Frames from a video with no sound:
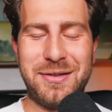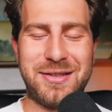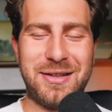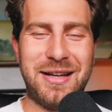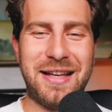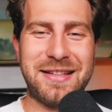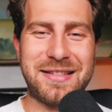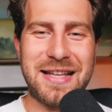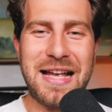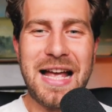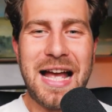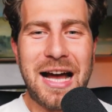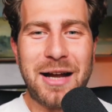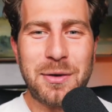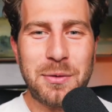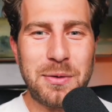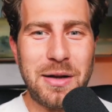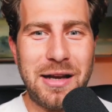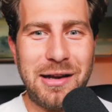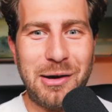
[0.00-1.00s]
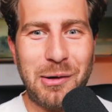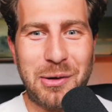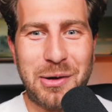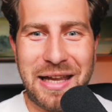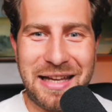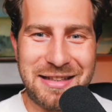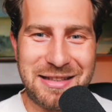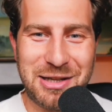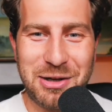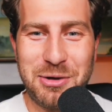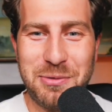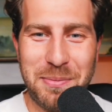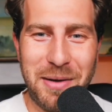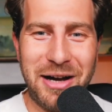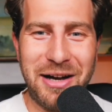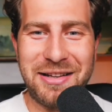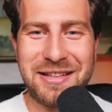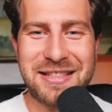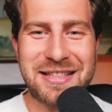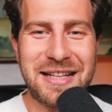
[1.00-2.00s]
So I don't want to knock it too
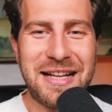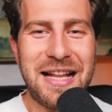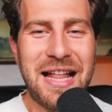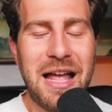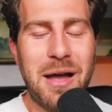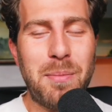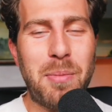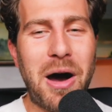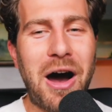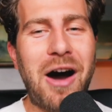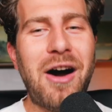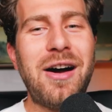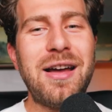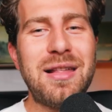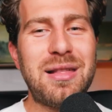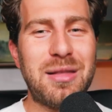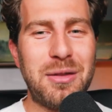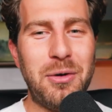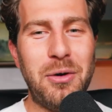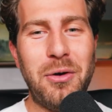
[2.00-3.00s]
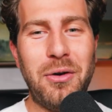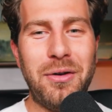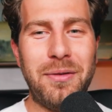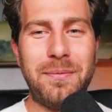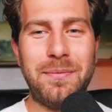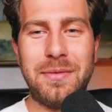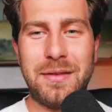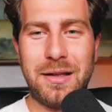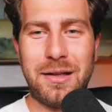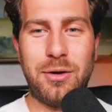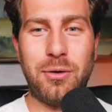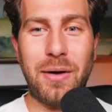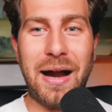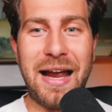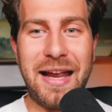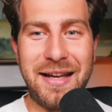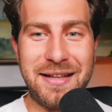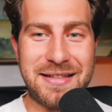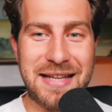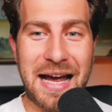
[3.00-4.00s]
much, but I thought,
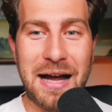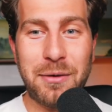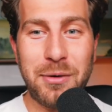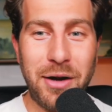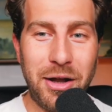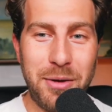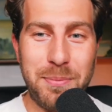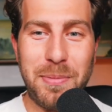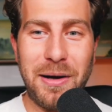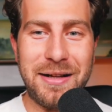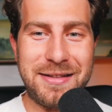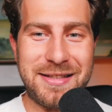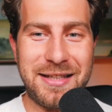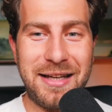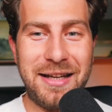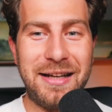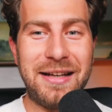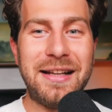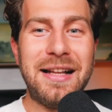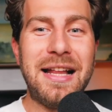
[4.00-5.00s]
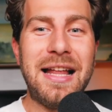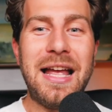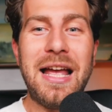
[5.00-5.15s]
great, download button,